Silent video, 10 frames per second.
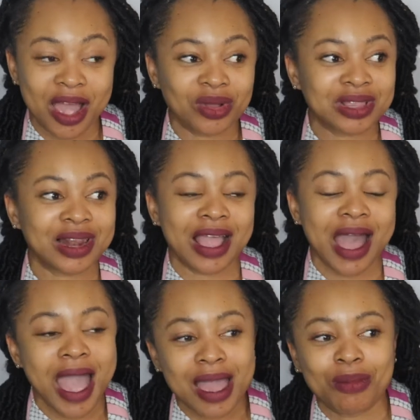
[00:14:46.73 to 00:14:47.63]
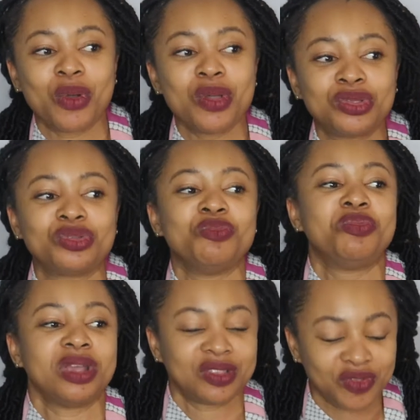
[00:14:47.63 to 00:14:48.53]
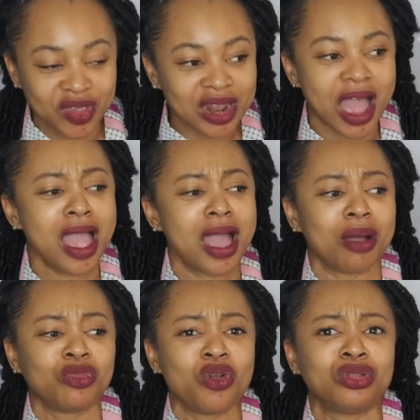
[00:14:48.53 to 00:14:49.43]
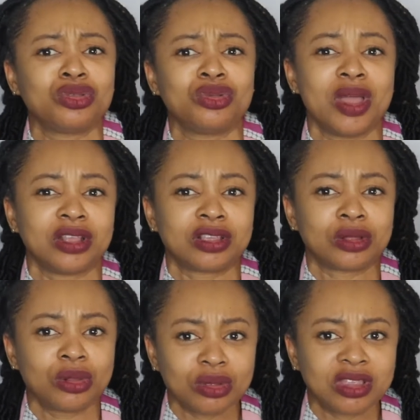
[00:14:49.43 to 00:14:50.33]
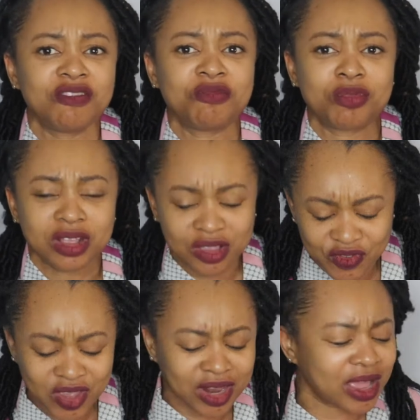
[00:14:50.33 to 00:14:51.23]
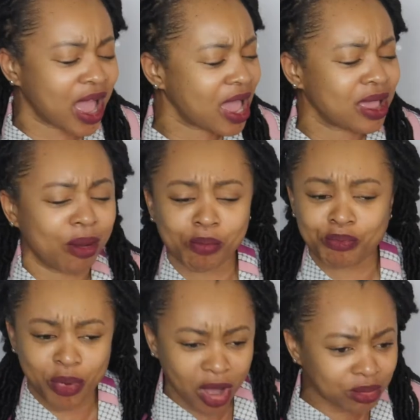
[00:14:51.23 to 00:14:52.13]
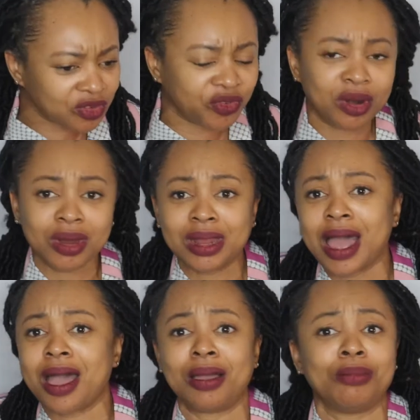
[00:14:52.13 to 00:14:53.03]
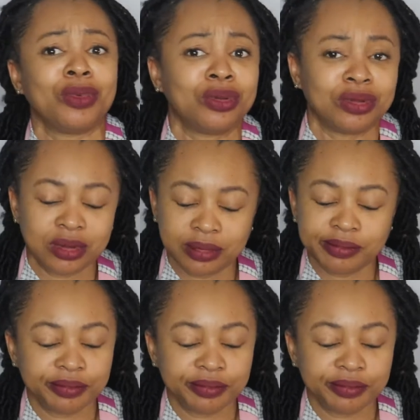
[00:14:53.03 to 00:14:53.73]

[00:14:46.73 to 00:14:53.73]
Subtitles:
I was like, I am going to breastfeed. I am going to do exclusive breastfeeding. I am pumped for it. I am going to.